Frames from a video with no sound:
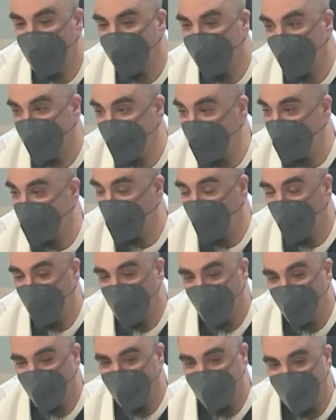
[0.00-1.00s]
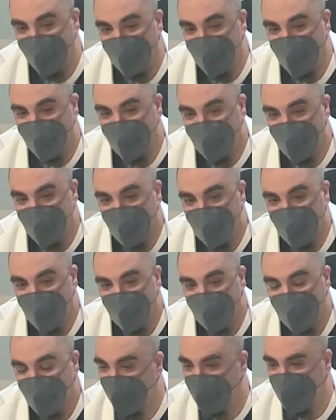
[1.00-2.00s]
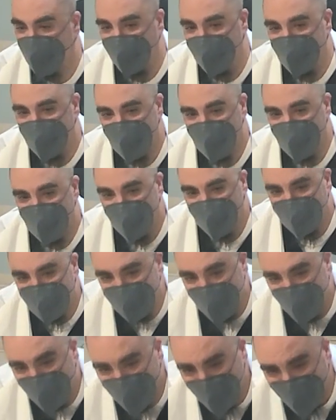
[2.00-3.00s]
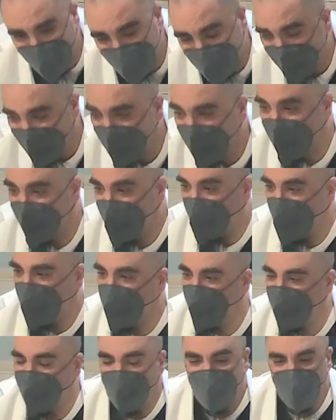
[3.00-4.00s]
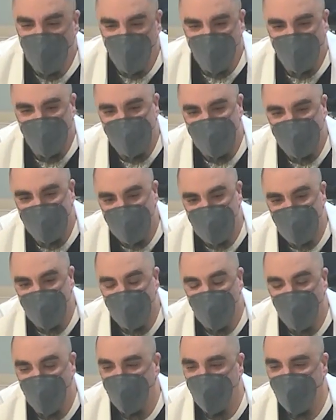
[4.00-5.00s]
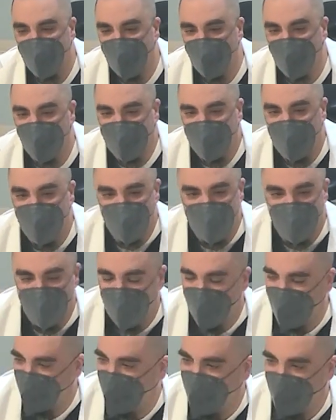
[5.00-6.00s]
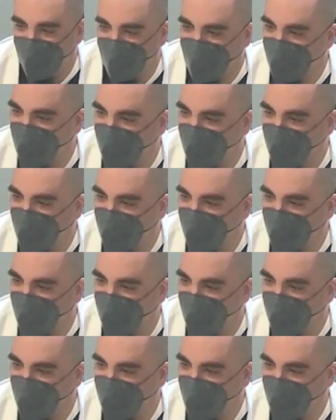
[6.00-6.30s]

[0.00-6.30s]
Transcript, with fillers: could have me get all the what? Measurements. She could say, okay, I'll come in and do the reassessment. Do me a favor, get me uh,